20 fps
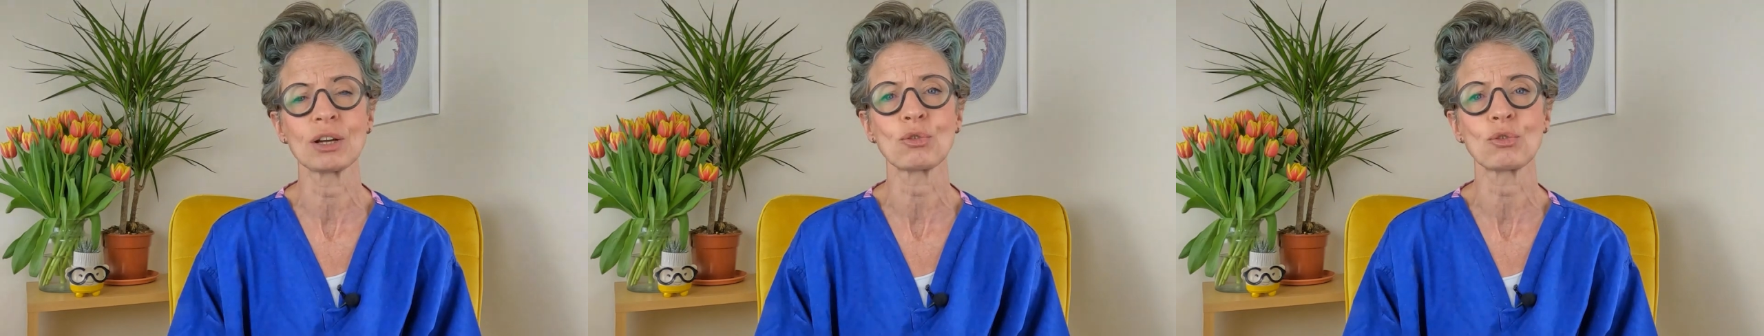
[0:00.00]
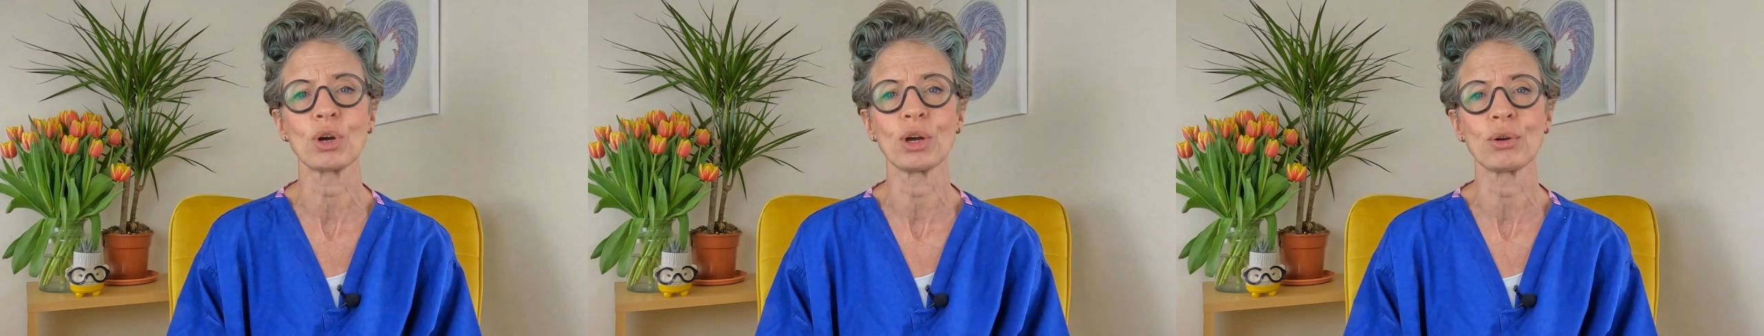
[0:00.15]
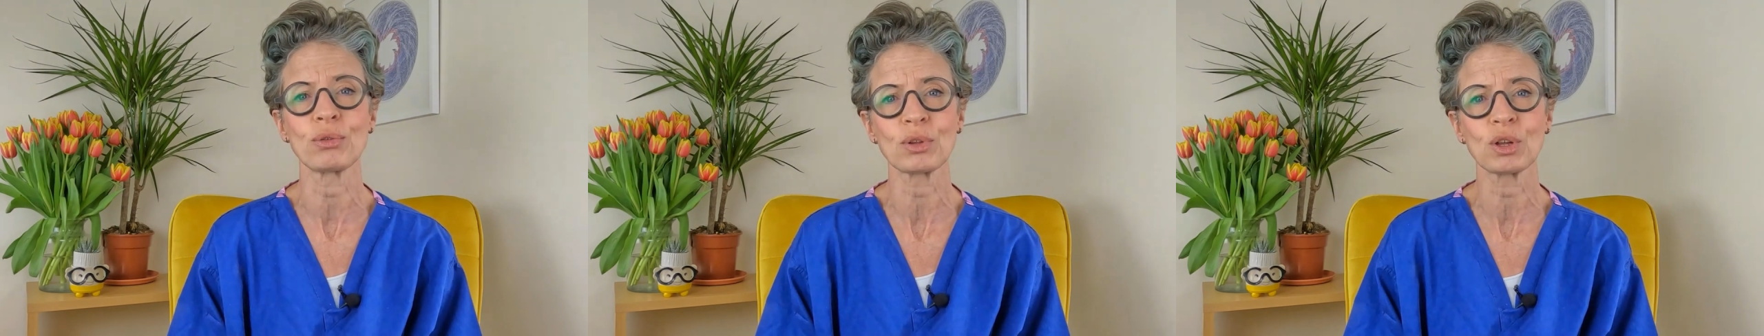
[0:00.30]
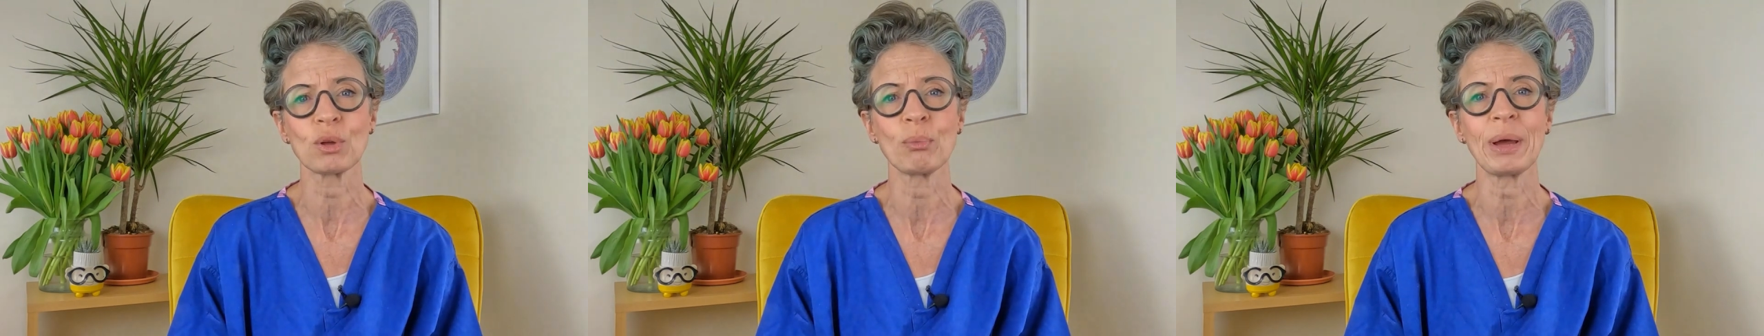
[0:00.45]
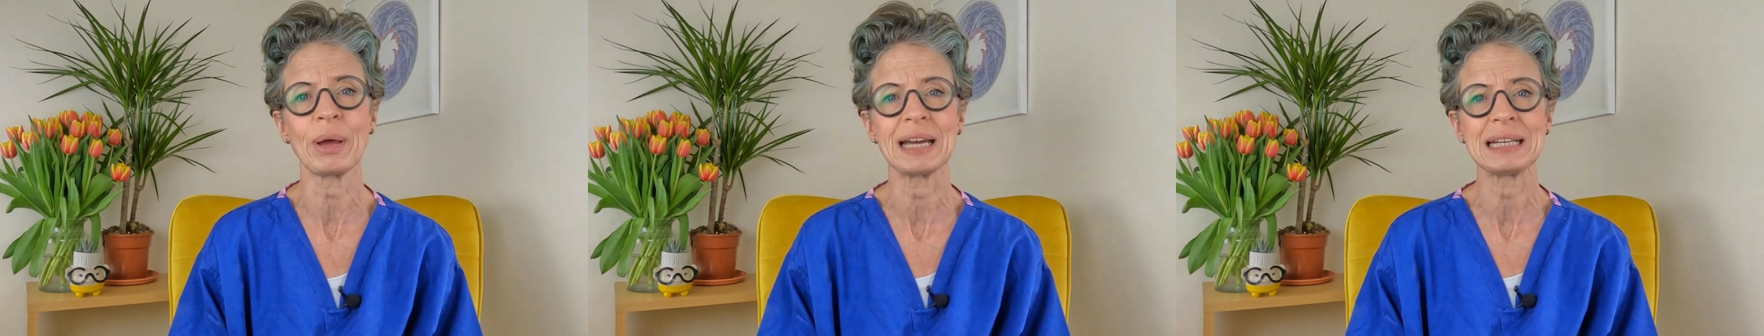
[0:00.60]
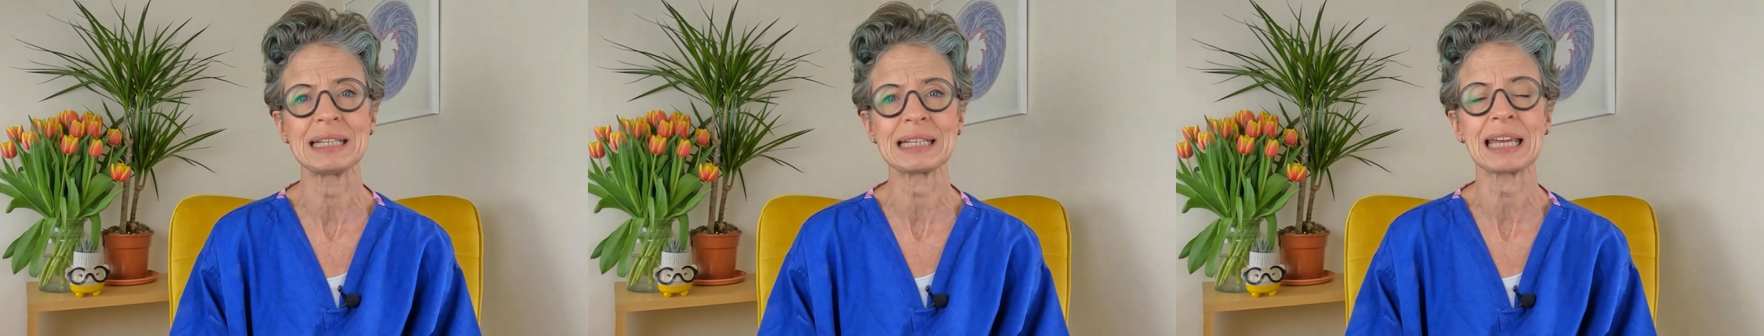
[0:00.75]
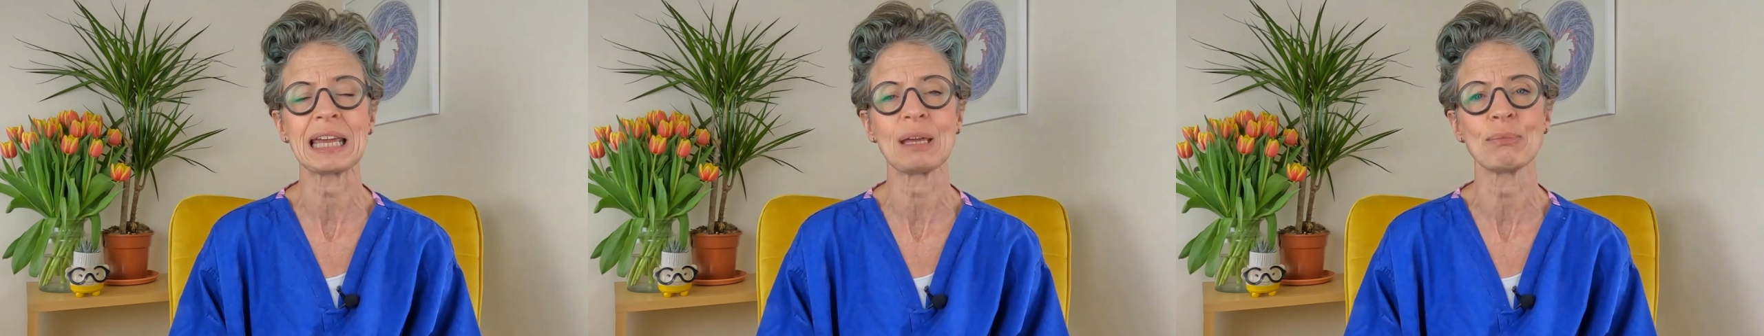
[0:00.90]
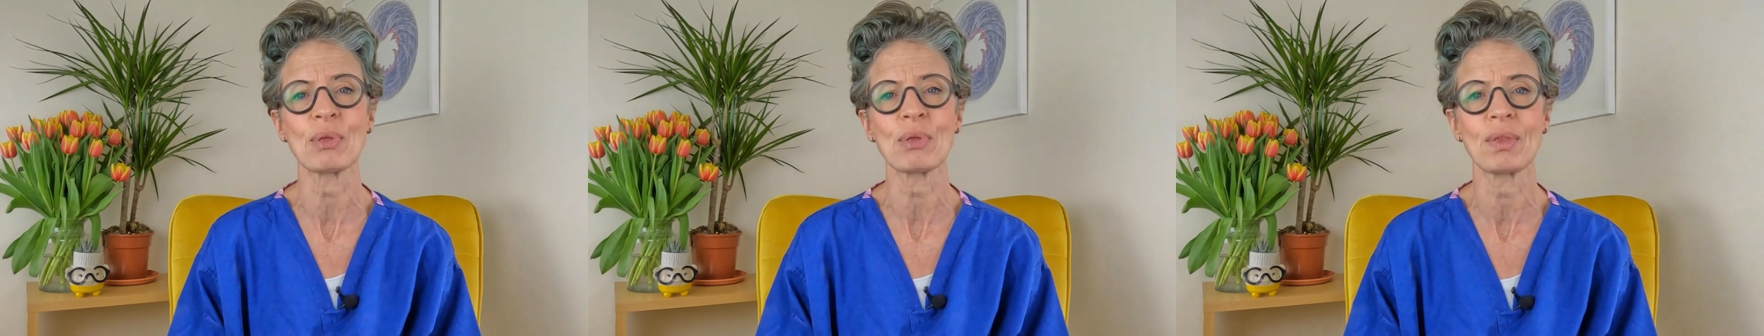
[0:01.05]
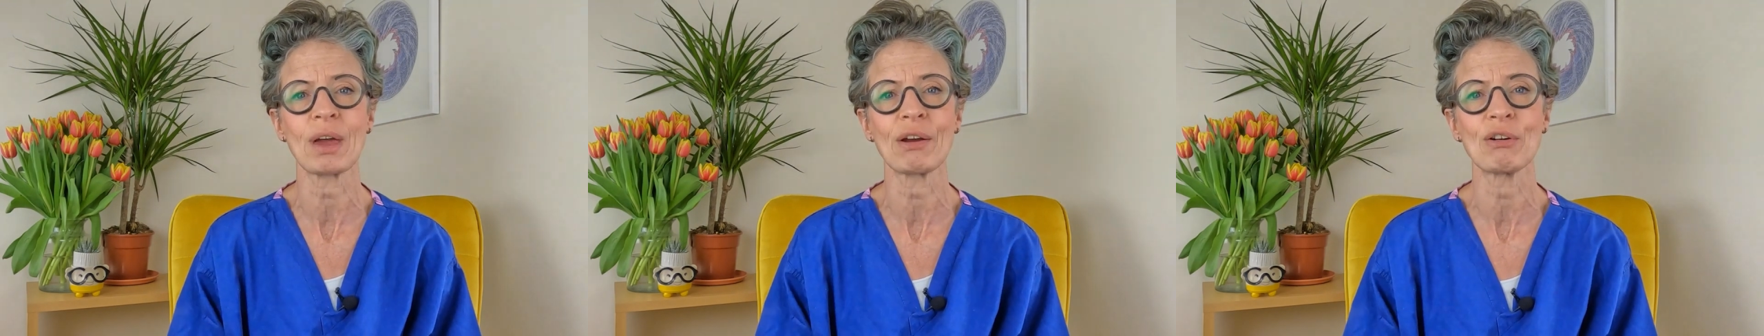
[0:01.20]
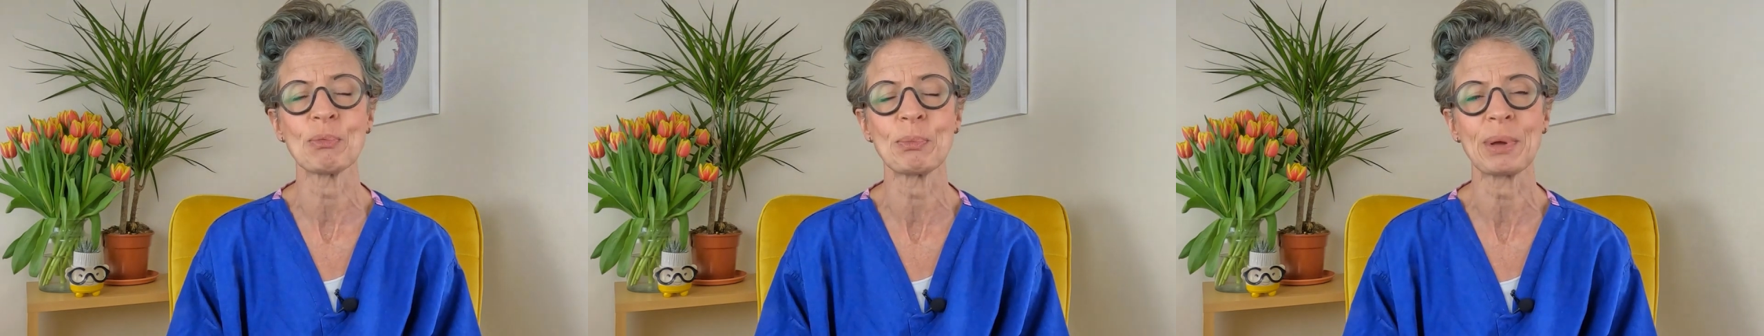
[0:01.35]
growth compared to
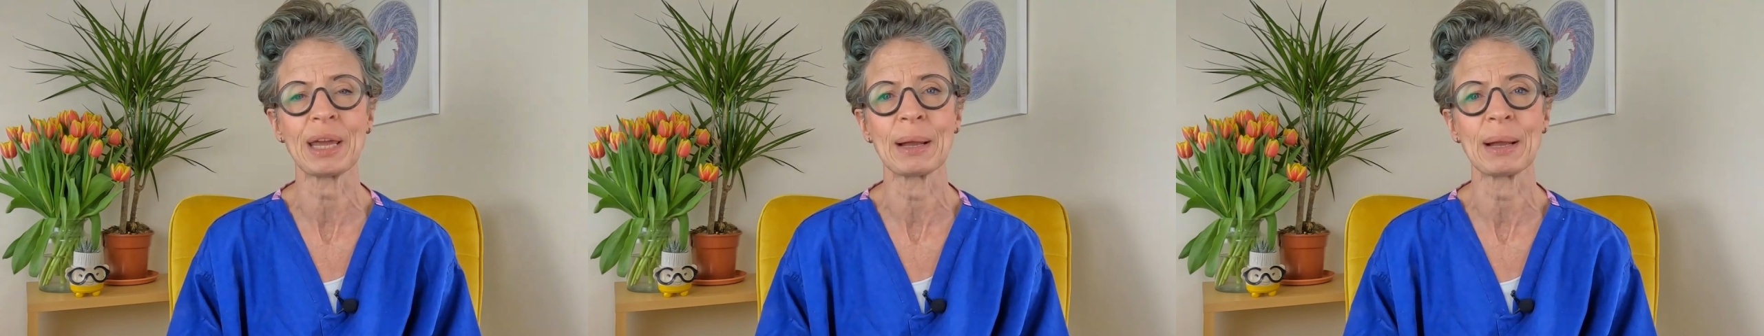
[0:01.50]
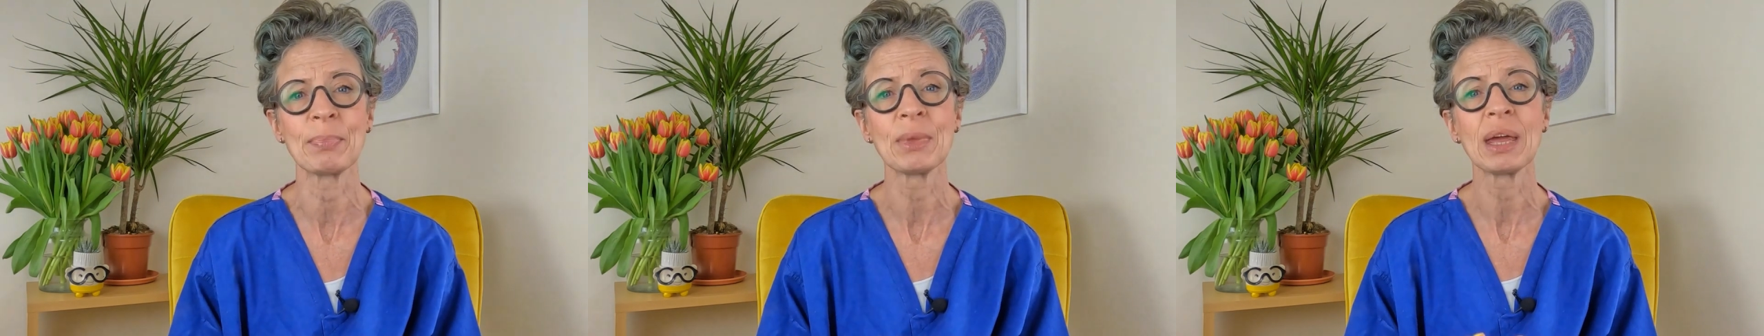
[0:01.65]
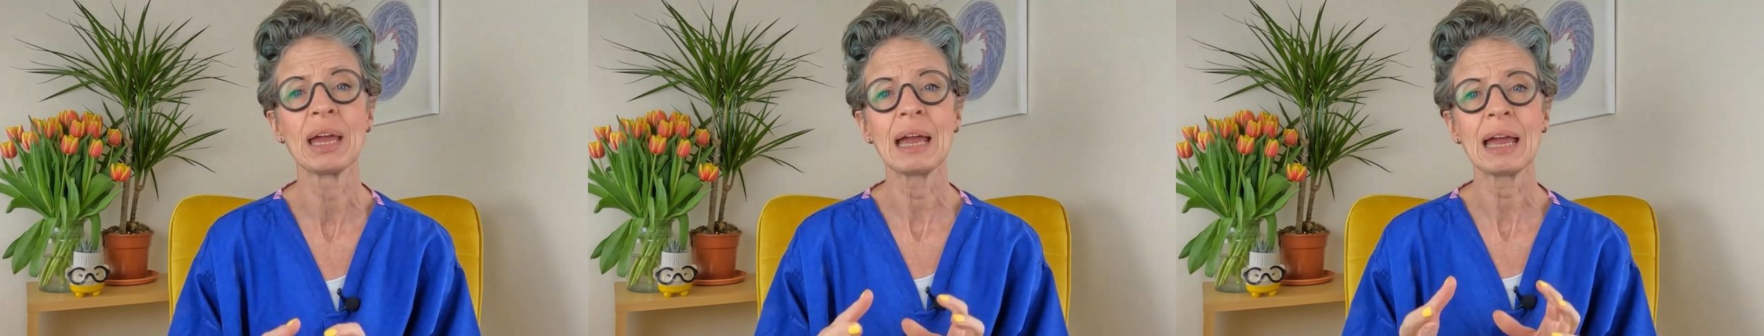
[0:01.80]
chemotherapy.